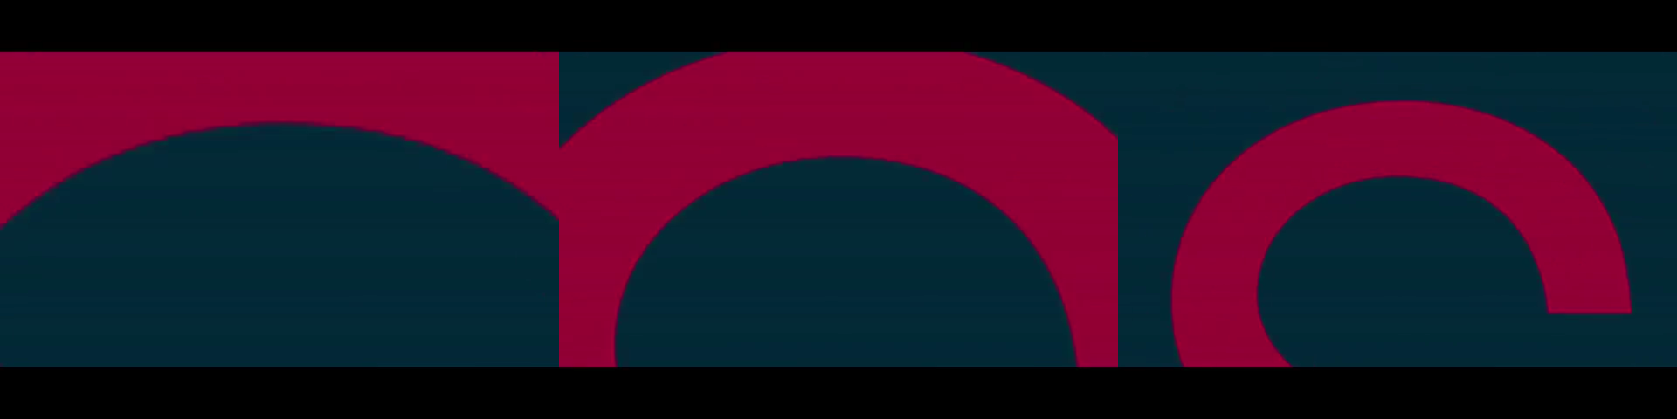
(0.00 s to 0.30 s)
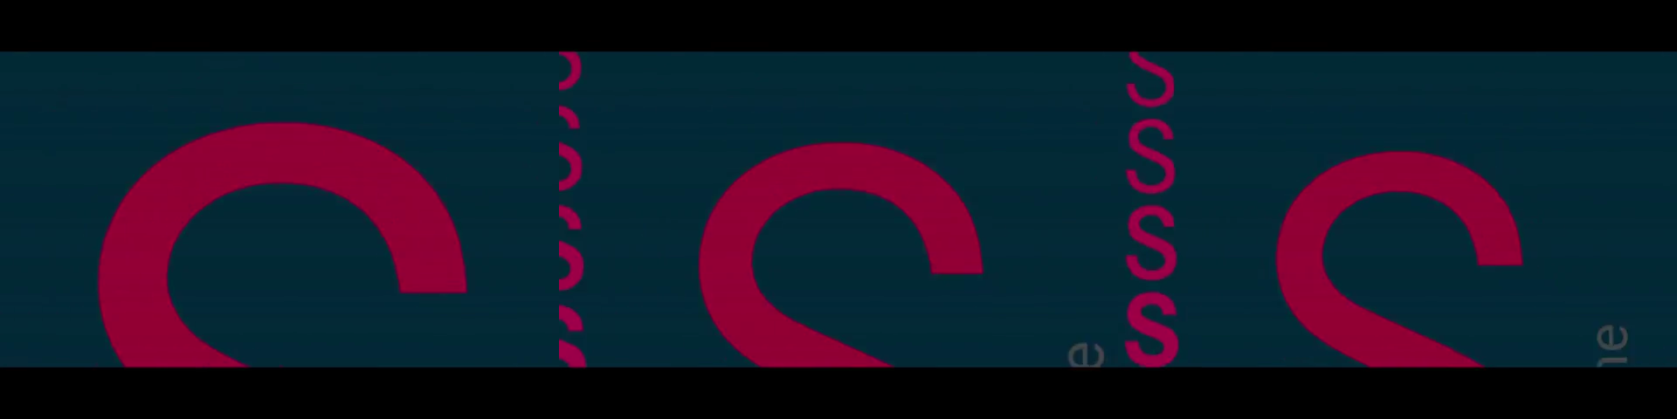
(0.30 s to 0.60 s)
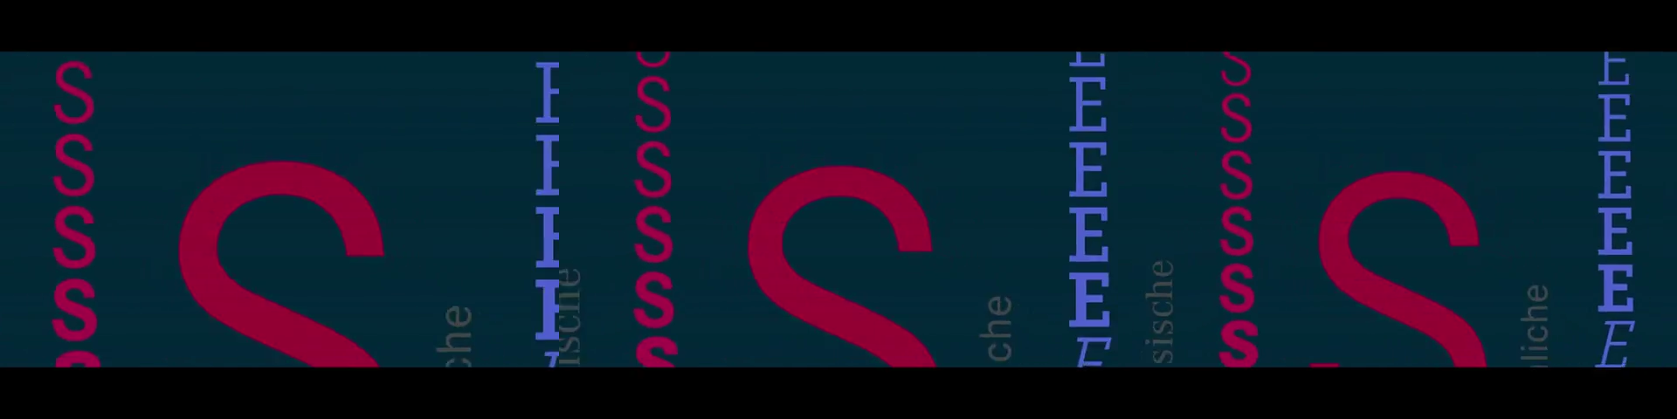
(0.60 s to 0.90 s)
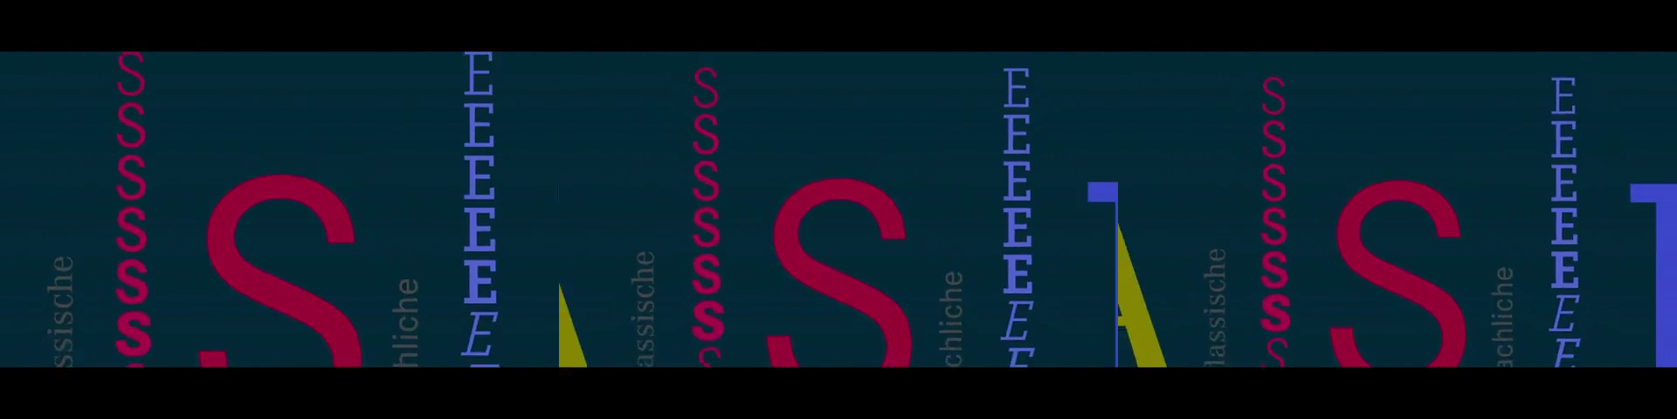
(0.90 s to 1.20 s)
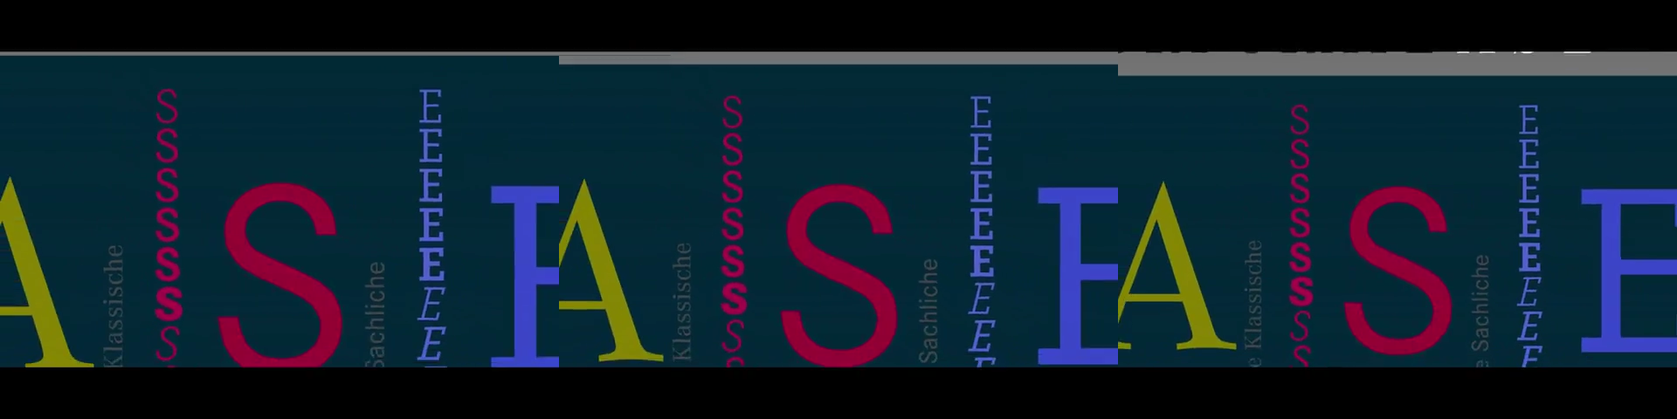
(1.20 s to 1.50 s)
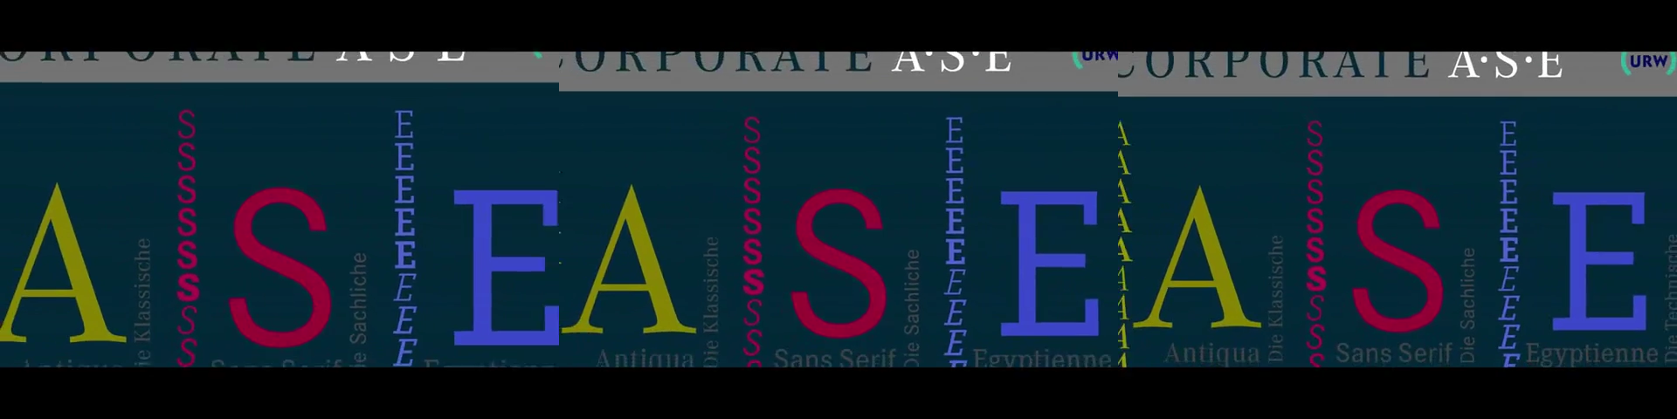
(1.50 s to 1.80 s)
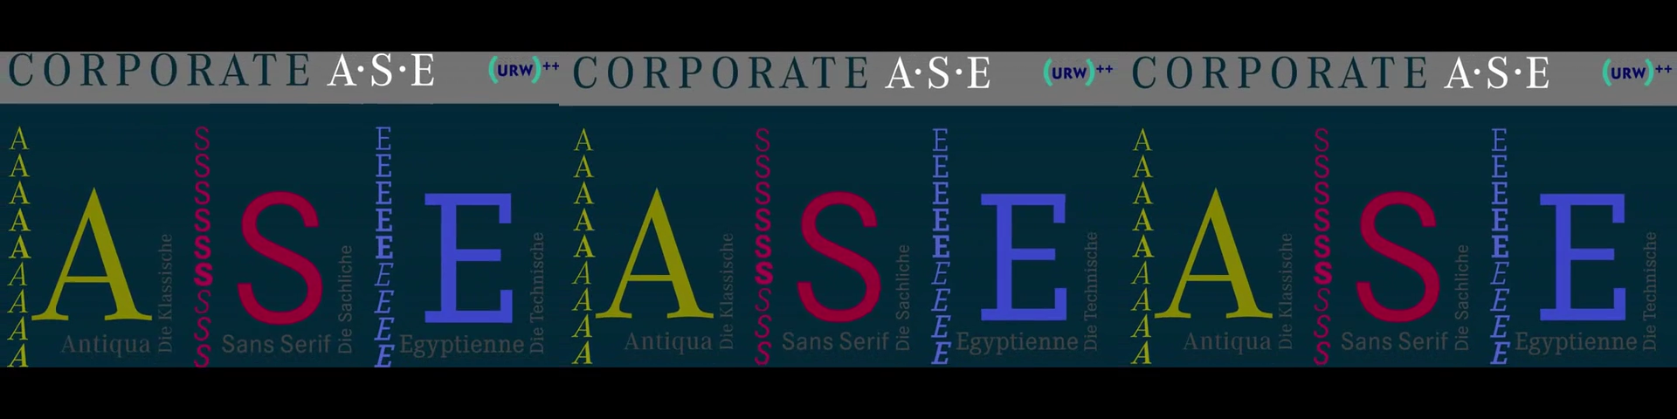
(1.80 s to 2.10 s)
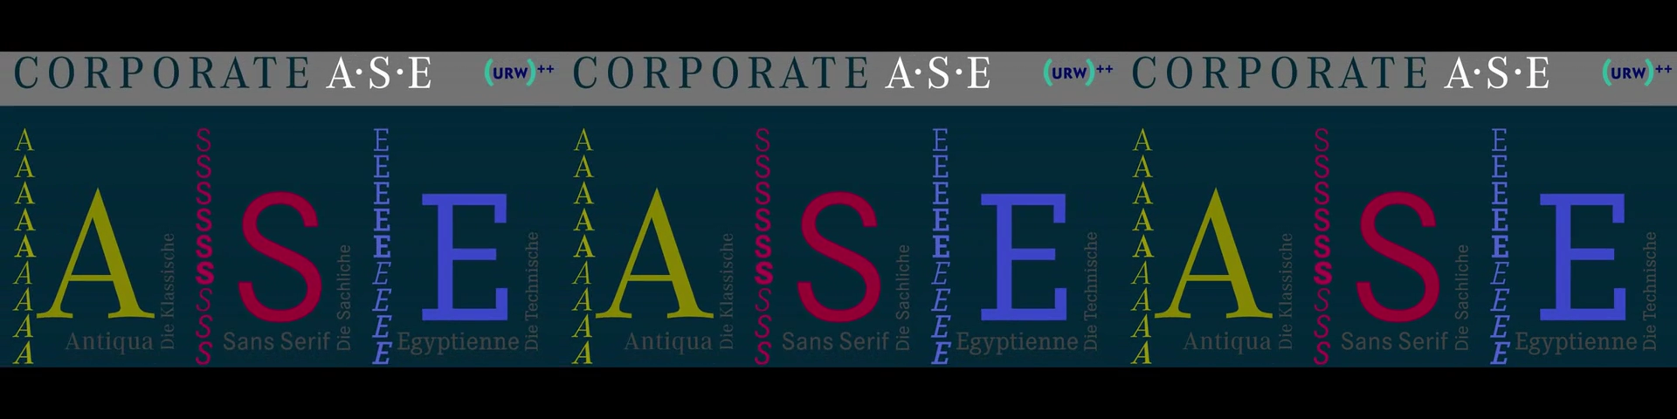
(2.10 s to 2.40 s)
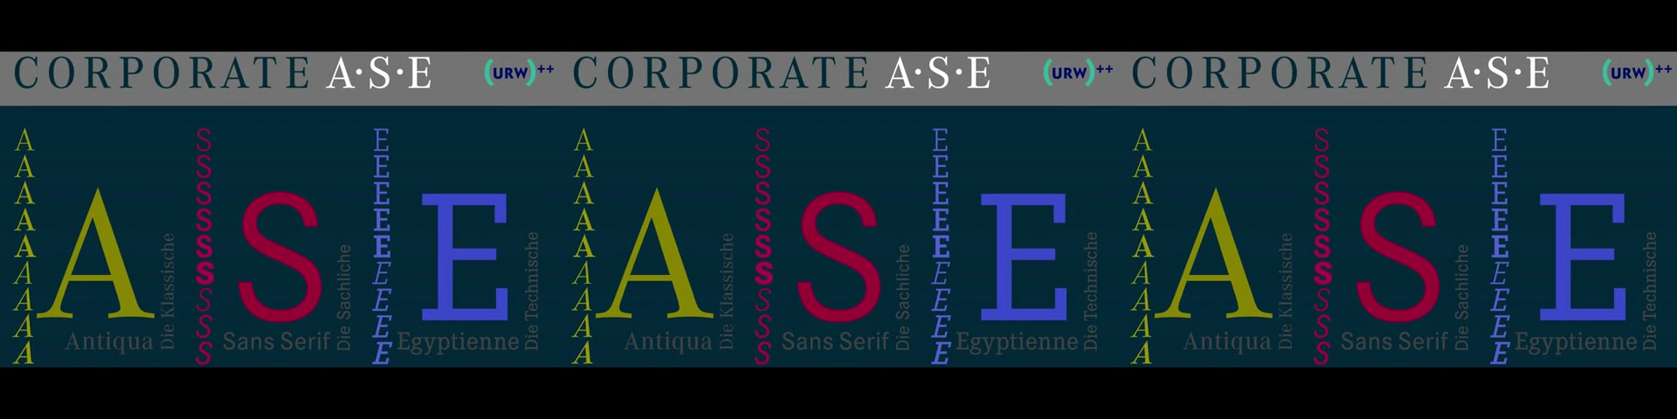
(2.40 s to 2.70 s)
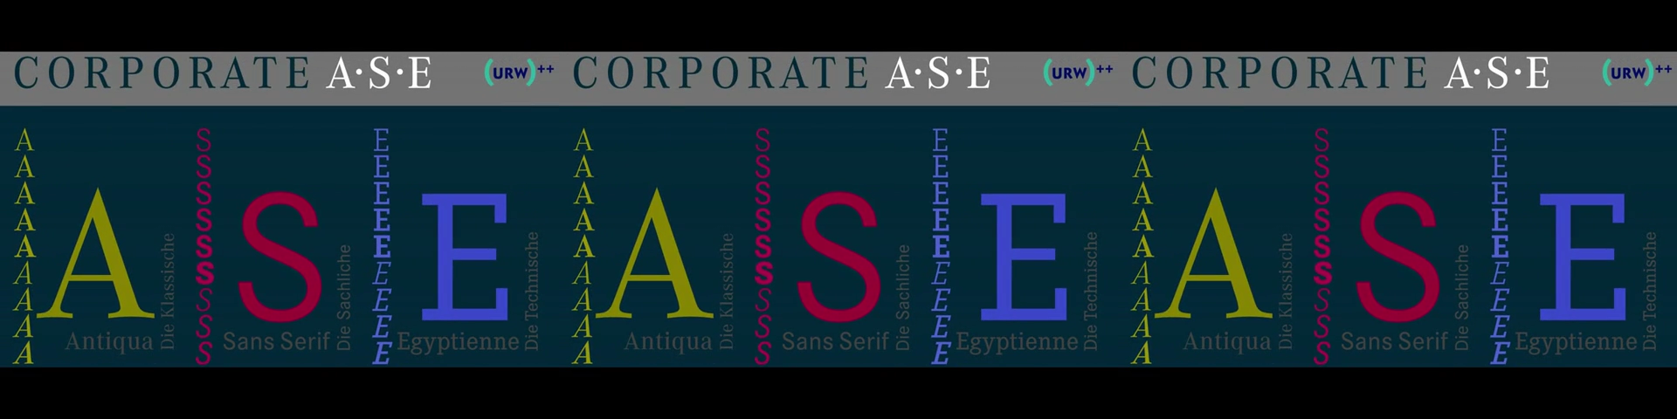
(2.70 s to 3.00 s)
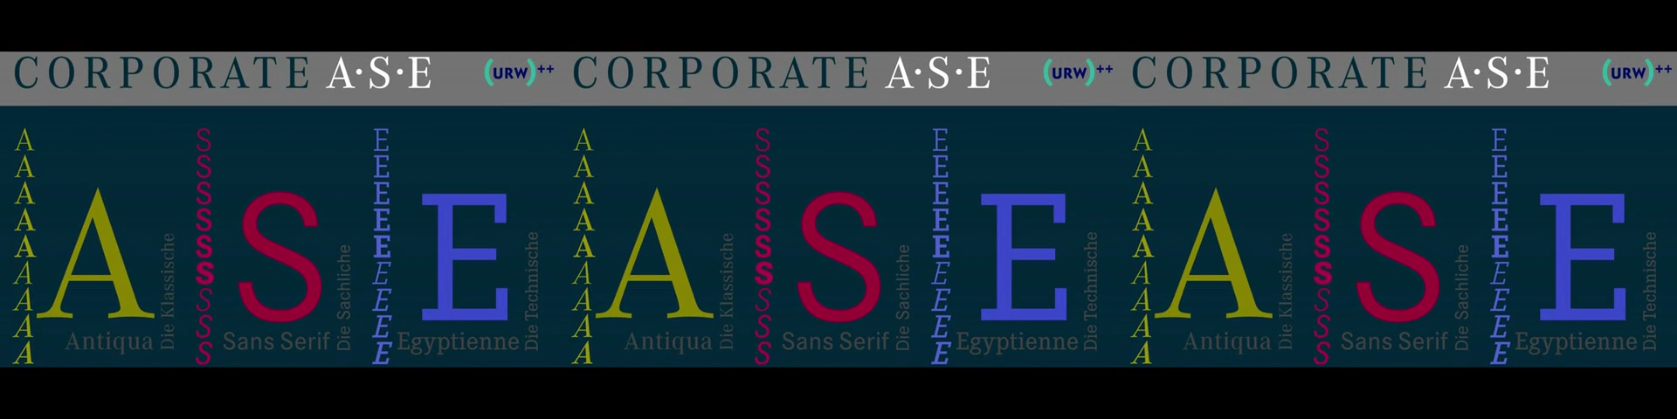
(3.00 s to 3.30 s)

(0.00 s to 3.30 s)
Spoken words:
(no speaker visible)